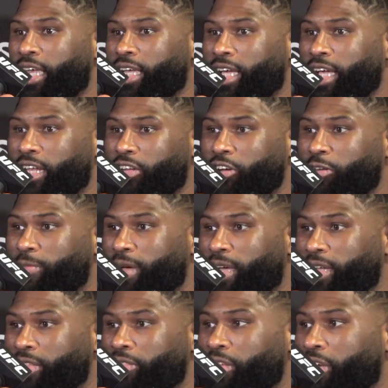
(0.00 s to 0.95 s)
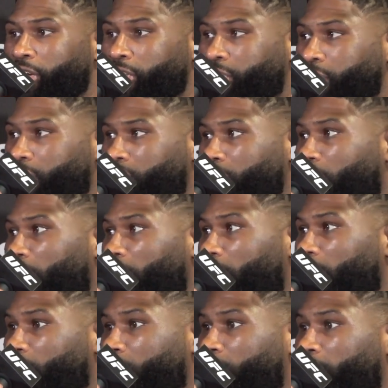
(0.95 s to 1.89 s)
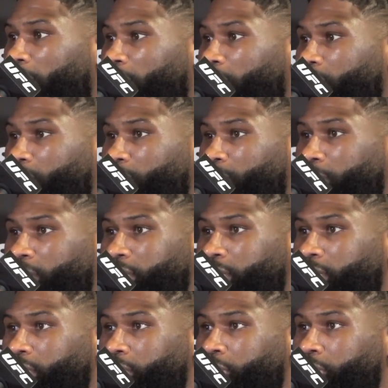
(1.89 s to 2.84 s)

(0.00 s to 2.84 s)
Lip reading: Got to go back to Chicago, handle some business.